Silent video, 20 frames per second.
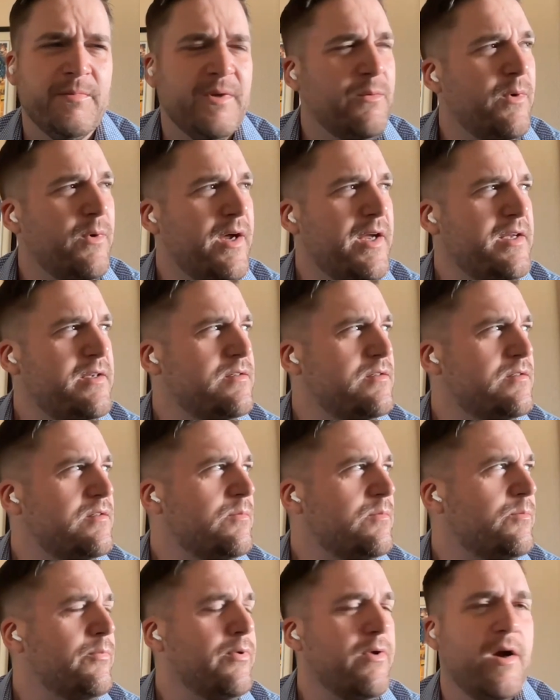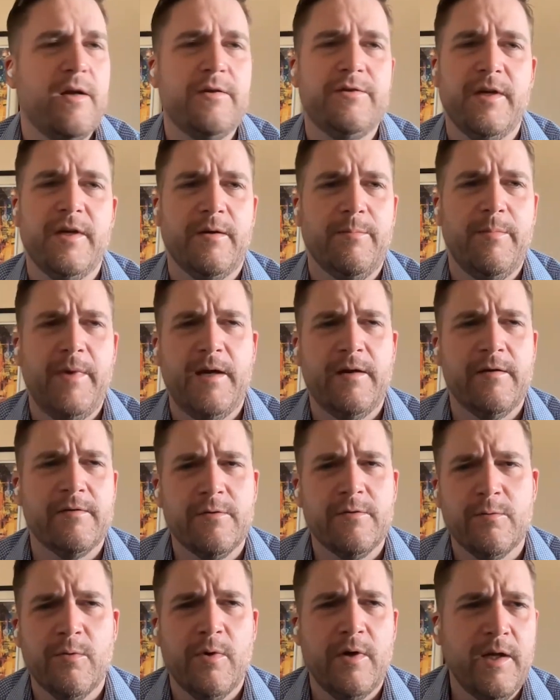I'm like, why is the project
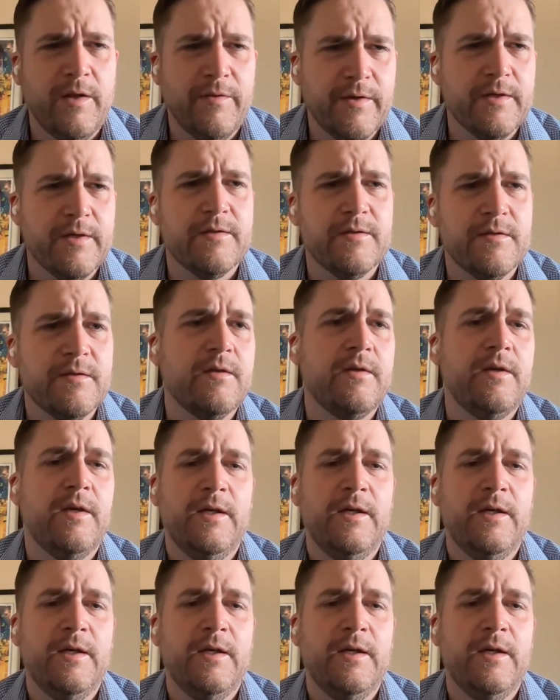manager running this?